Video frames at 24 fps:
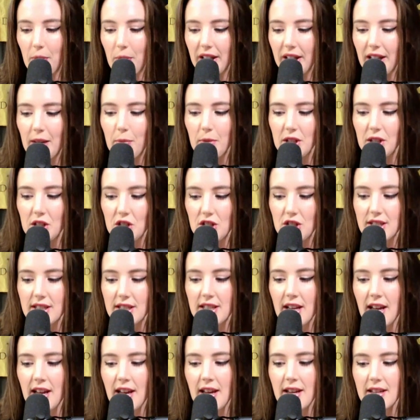but let me
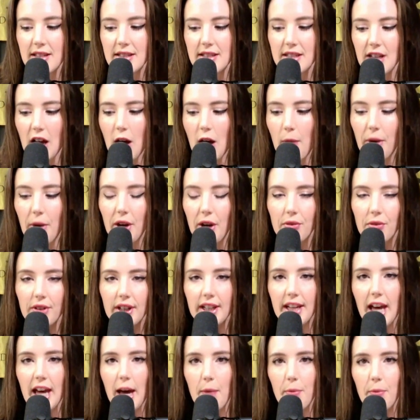just start by
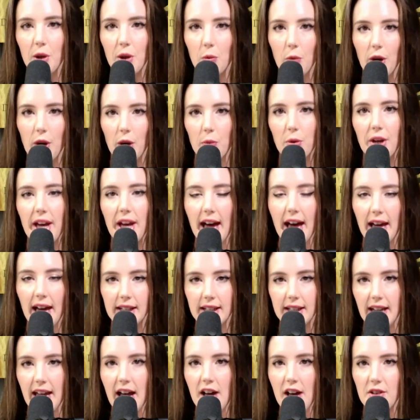recapping where we're at
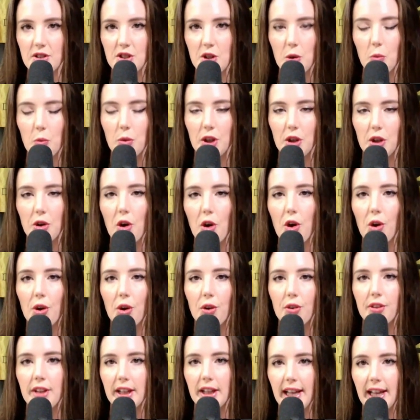now so we
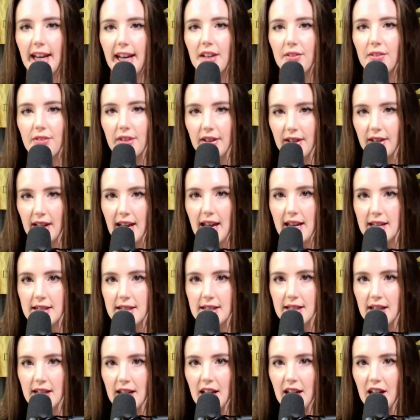know the lay of the
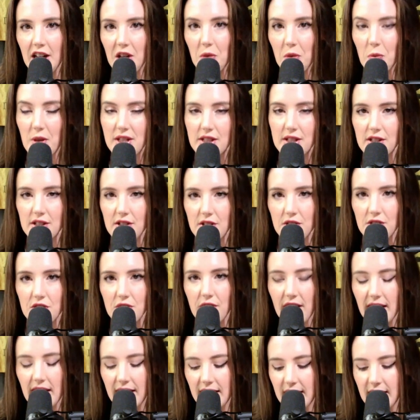land in Western
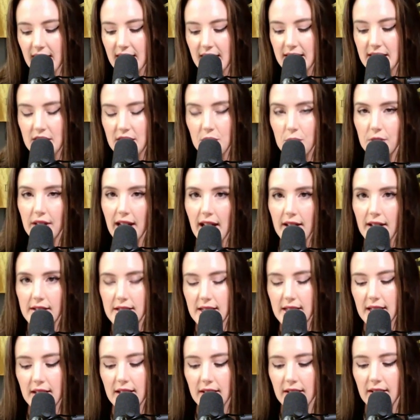Australia. They're still
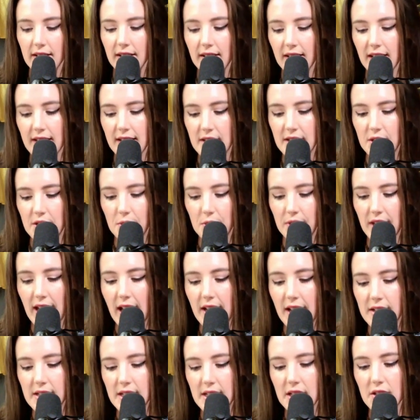counting. They're still
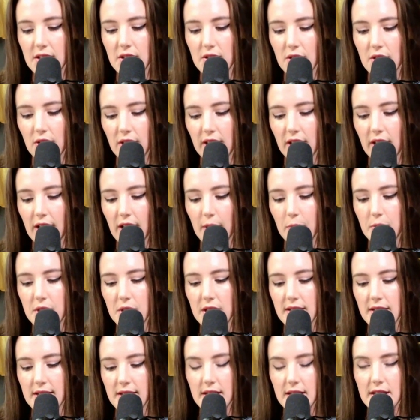counting. So they're up to
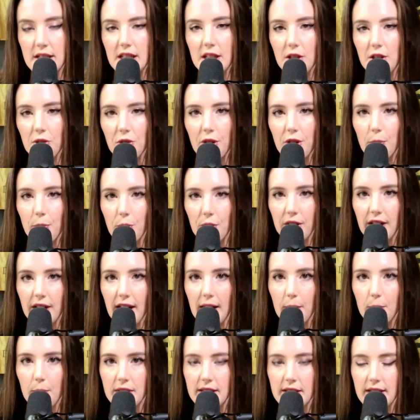
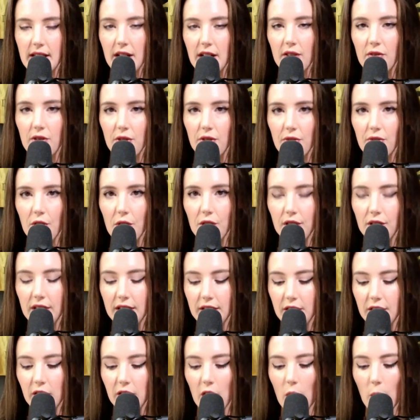63.8% of the vote in
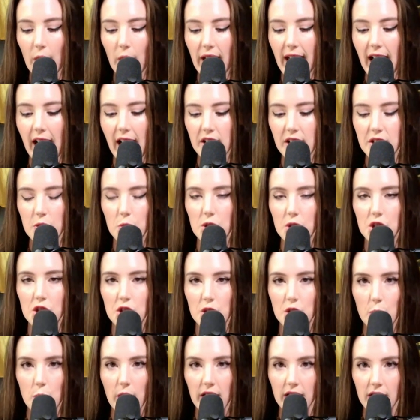the lower house, which
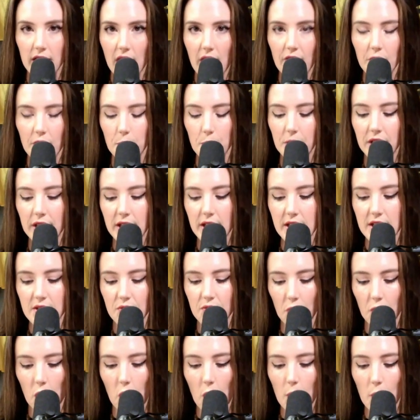is where government is
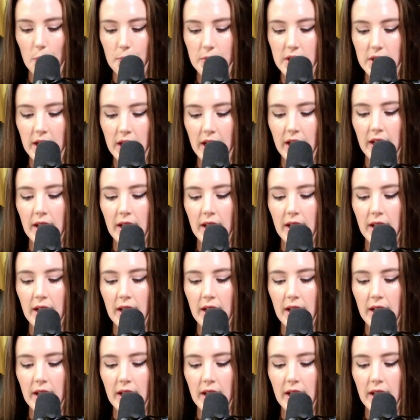formed.